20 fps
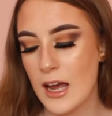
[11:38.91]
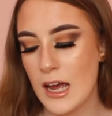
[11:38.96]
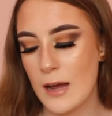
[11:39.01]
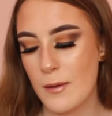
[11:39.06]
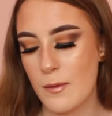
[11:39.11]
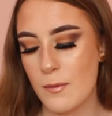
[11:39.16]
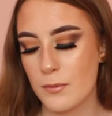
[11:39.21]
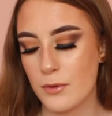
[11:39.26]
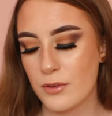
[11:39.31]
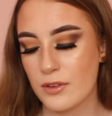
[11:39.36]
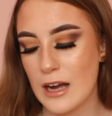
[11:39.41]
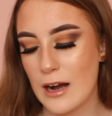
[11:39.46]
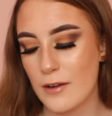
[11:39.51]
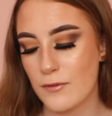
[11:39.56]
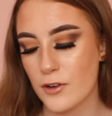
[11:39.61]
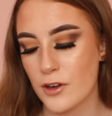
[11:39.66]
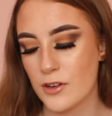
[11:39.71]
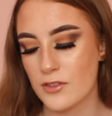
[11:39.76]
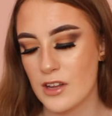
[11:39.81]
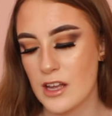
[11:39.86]
And um, then there's
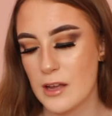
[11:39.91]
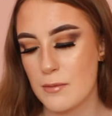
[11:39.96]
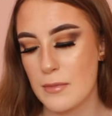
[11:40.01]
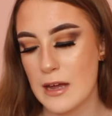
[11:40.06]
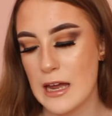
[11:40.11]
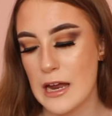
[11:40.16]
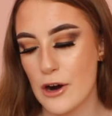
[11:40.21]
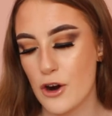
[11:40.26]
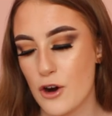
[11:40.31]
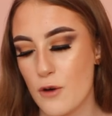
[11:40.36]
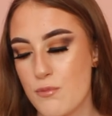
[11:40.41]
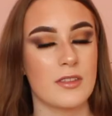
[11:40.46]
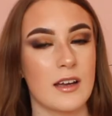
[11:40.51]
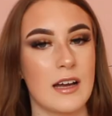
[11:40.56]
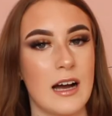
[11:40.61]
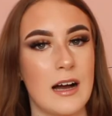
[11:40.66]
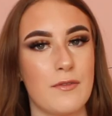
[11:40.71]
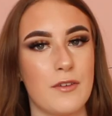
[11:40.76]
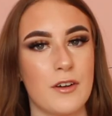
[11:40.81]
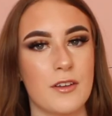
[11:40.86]
Kat Von D makeup. The
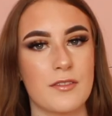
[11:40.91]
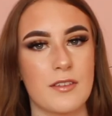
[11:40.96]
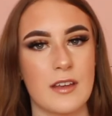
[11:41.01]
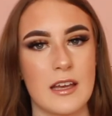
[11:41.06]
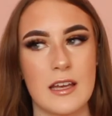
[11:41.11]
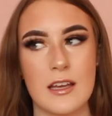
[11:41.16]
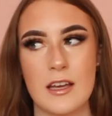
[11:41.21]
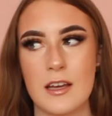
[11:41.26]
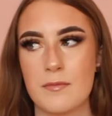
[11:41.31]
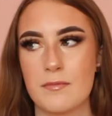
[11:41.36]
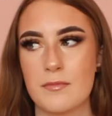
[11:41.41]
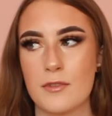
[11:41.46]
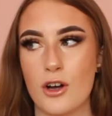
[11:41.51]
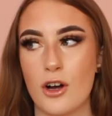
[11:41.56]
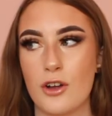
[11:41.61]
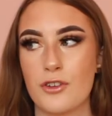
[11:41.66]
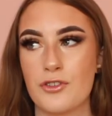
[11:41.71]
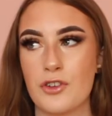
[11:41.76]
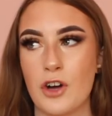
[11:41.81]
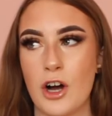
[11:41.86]
Kat Von D
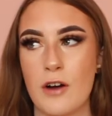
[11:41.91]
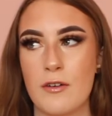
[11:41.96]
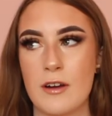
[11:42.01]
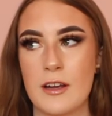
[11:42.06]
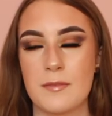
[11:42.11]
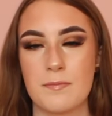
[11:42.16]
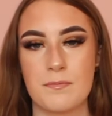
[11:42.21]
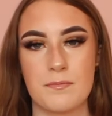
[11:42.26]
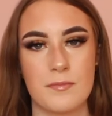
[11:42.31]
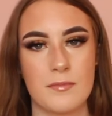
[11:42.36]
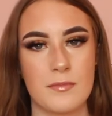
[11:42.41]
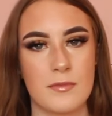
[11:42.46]
contouring